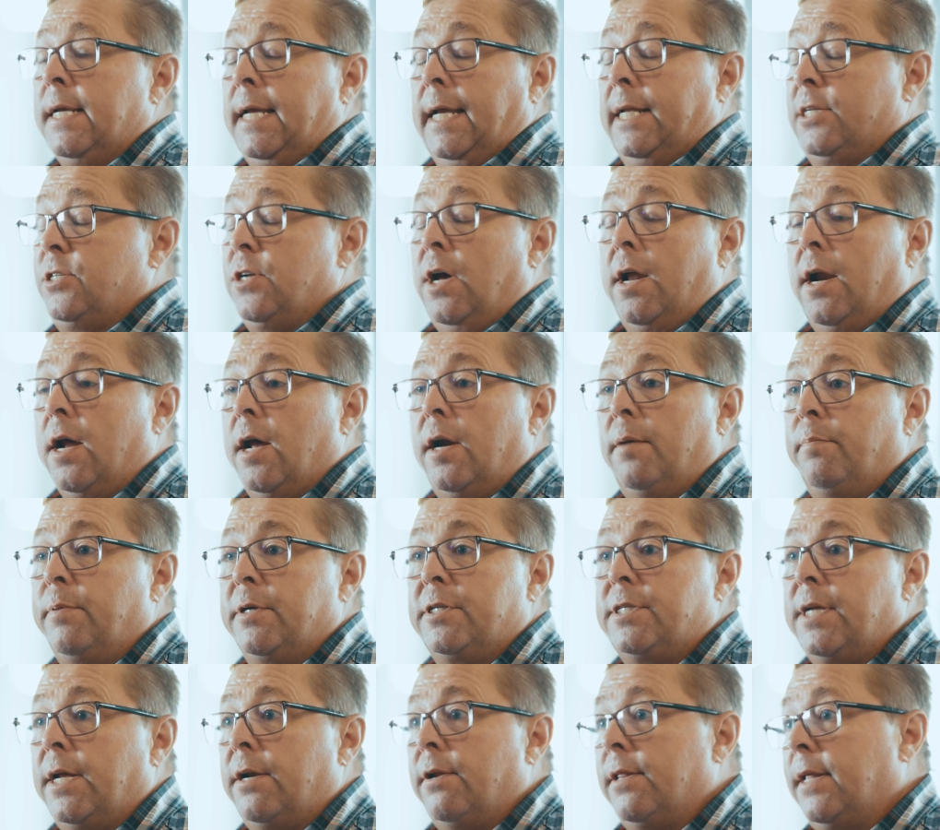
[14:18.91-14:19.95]
It's not
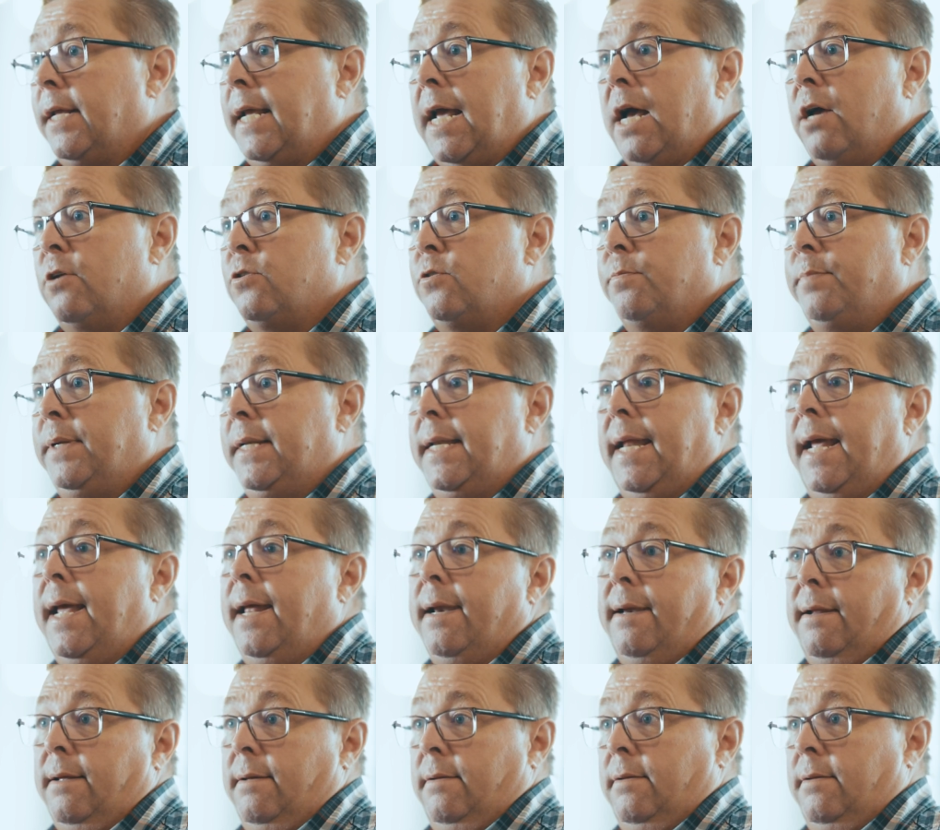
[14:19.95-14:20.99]
100% or the cows would be dead.